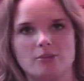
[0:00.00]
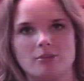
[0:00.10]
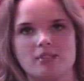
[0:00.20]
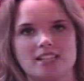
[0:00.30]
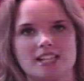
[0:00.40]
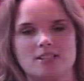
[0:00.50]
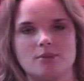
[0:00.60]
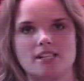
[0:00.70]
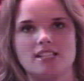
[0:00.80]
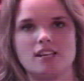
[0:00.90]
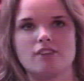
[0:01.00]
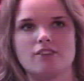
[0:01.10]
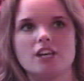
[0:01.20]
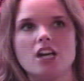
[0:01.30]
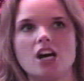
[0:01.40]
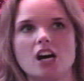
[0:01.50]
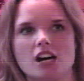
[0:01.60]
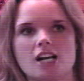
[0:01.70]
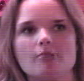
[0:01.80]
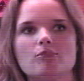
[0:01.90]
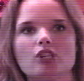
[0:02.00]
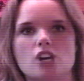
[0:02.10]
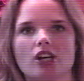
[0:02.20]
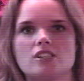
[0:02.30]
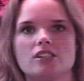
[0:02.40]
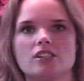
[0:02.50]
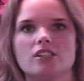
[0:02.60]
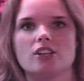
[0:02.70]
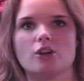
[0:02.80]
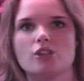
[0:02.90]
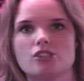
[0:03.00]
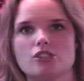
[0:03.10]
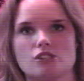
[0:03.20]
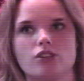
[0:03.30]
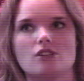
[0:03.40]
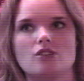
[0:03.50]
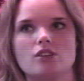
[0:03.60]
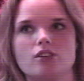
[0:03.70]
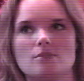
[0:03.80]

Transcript: I remember saying to myself, I'm not going to